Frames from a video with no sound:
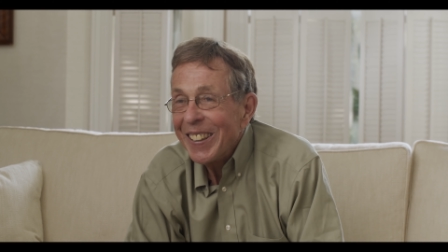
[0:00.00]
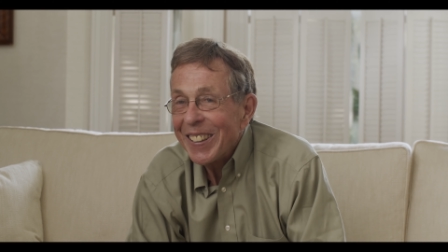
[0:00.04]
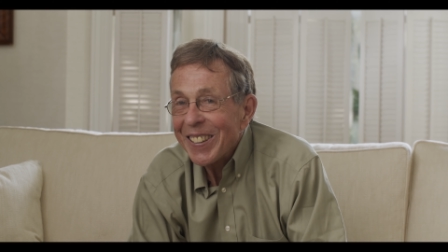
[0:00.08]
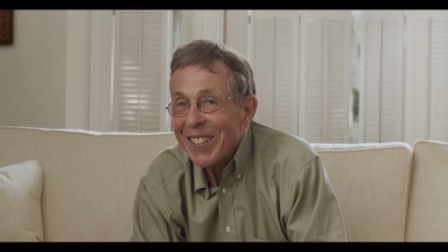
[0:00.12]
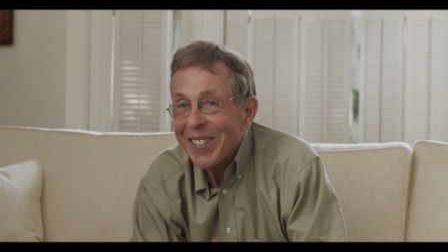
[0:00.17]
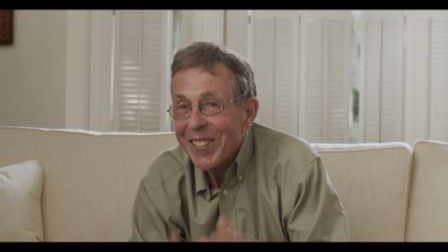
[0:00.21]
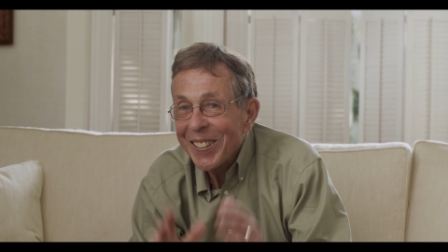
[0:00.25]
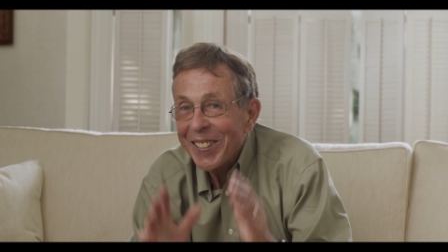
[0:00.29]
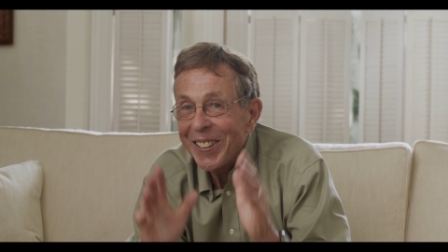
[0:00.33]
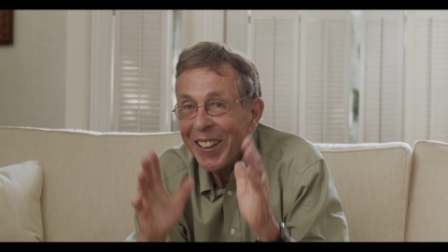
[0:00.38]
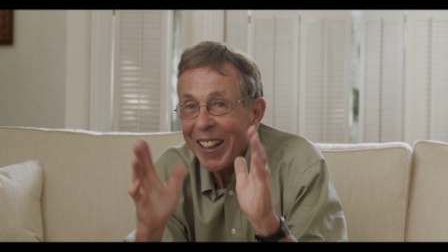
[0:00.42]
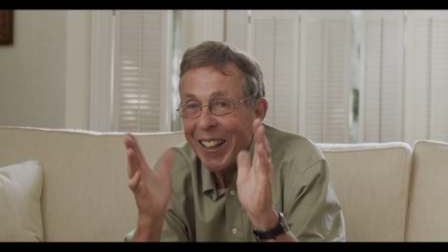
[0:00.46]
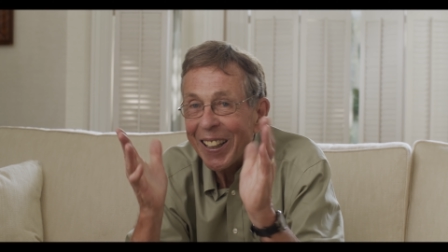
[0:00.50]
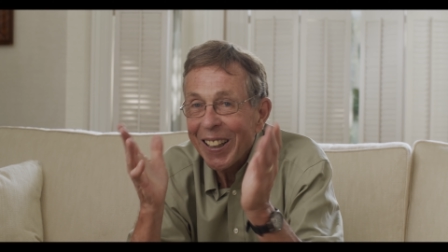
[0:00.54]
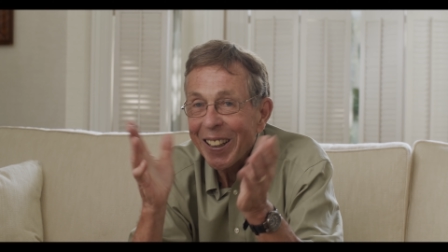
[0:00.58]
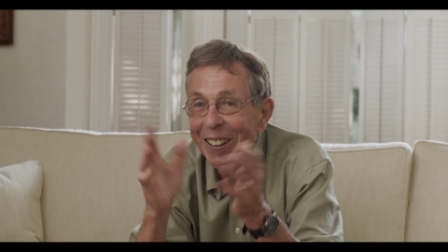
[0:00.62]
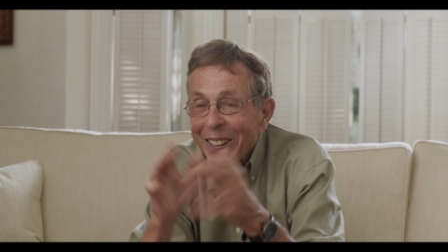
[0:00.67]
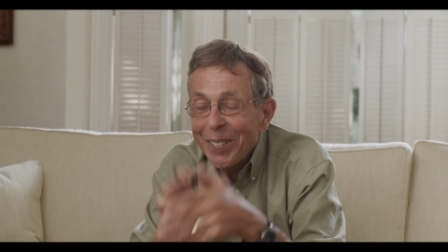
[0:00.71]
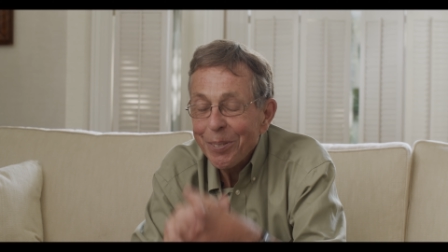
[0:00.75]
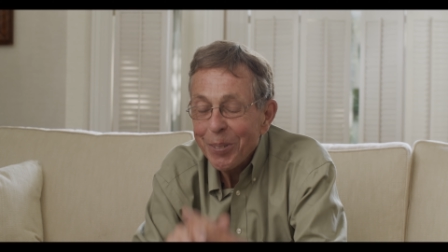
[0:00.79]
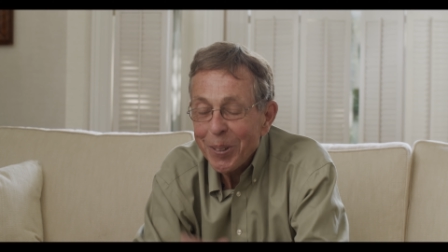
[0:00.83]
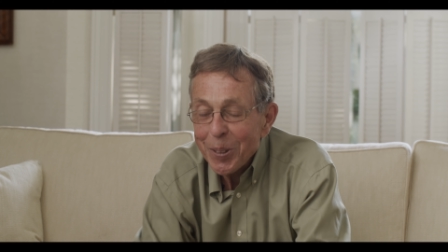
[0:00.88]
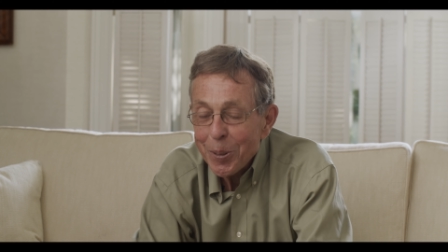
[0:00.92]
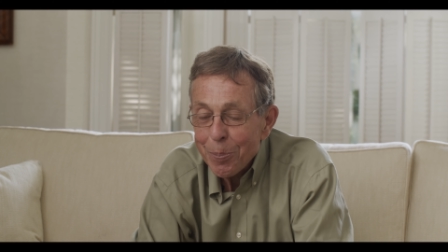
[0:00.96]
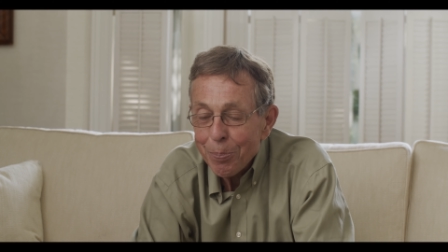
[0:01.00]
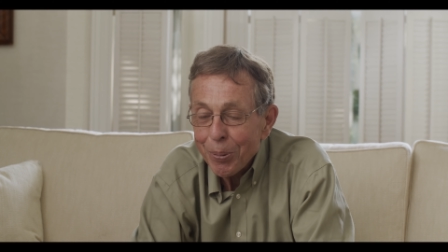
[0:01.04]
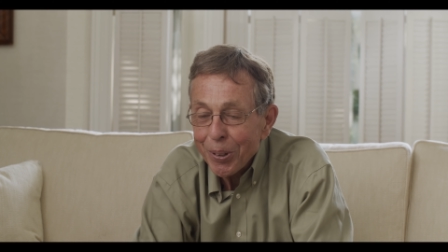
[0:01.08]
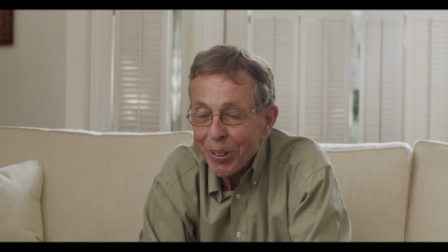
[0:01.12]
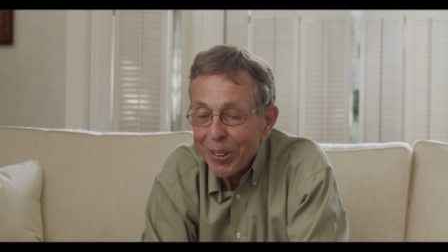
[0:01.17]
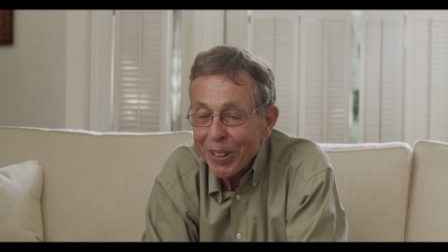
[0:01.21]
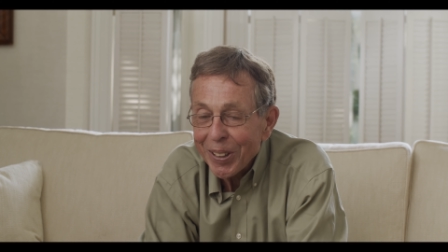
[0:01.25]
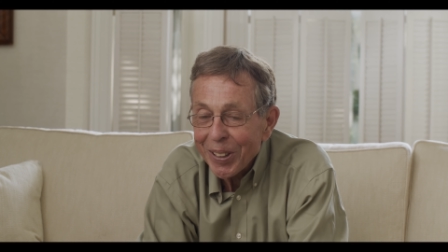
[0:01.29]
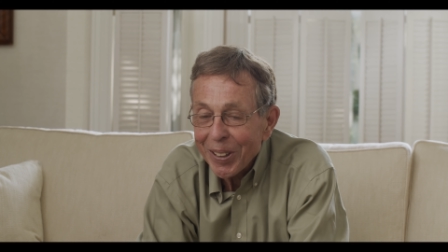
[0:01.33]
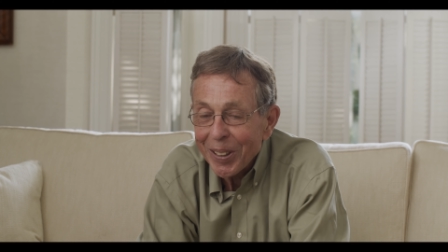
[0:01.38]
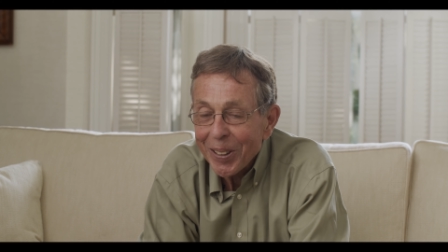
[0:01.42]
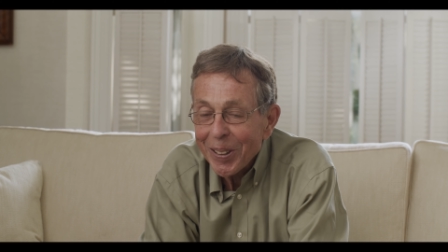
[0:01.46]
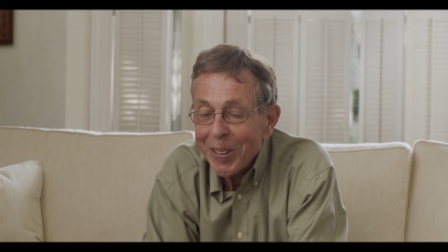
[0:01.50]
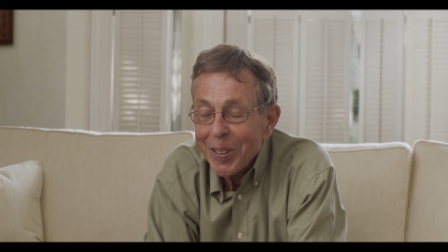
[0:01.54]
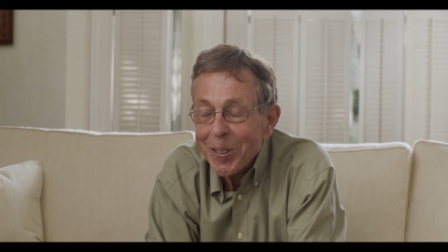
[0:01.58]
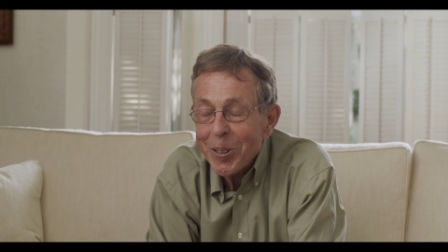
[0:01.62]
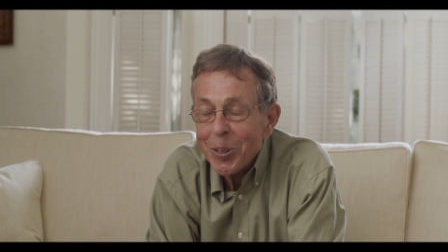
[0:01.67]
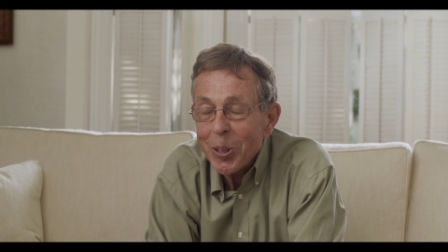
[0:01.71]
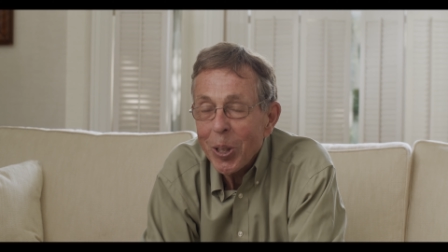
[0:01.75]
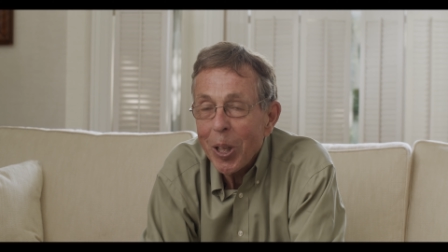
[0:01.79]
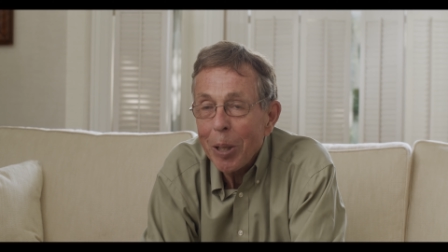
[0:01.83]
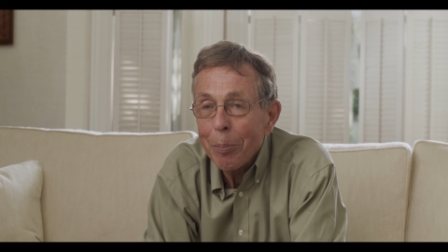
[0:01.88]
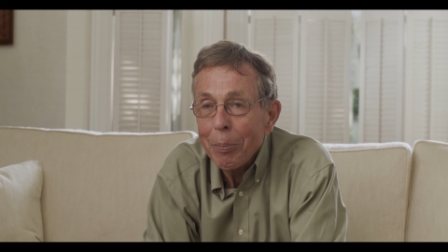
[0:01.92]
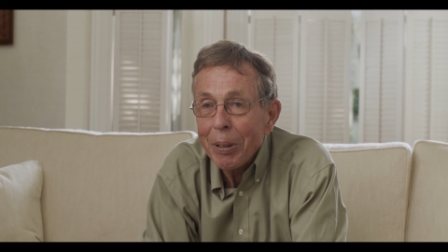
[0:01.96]
is the title of this particular
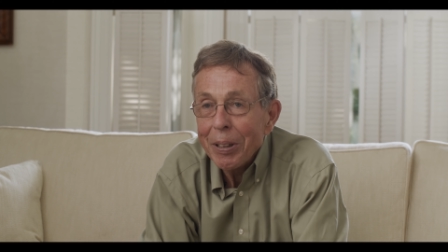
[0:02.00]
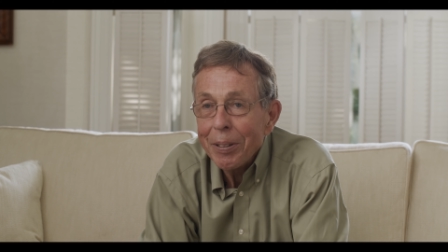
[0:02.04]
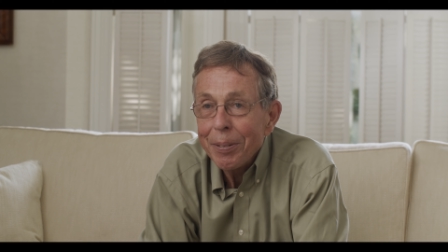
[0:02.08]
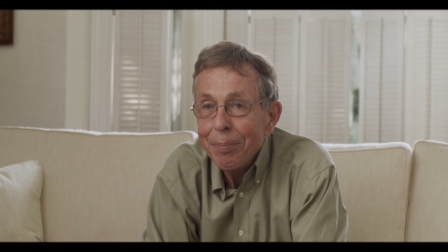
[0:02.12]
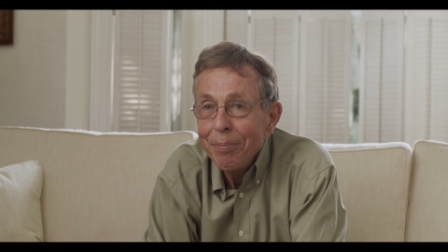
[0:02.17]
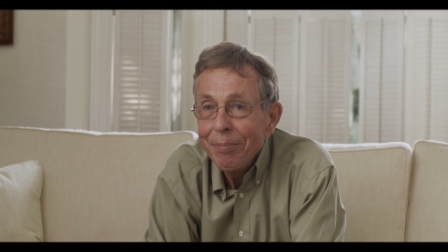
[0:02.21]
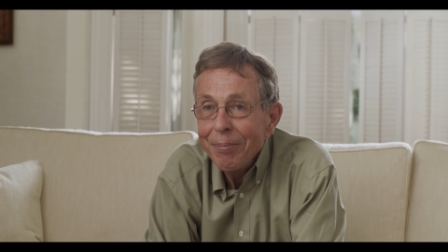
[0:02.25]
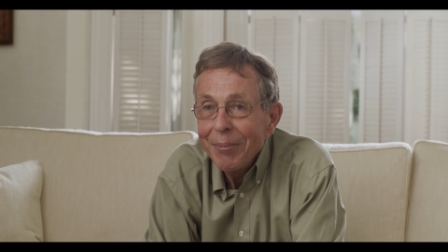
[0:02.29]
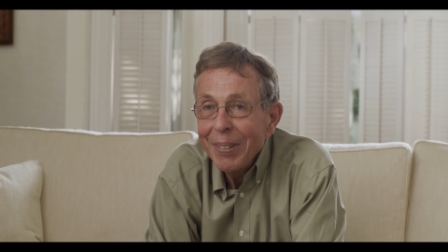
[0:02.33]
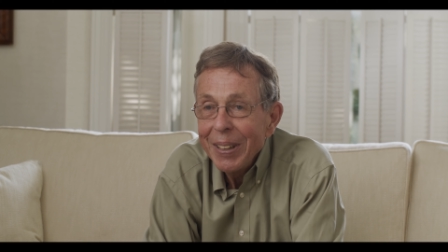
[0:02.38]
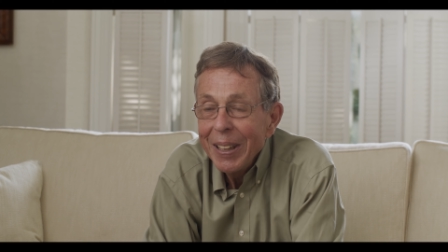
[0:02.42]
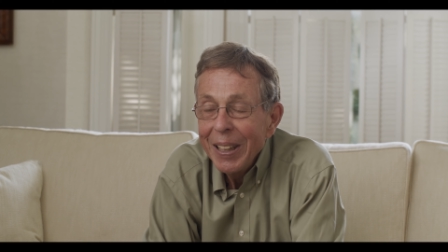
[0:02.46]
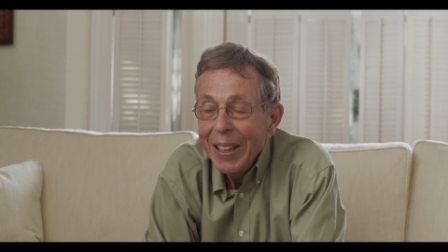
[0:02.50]
installment.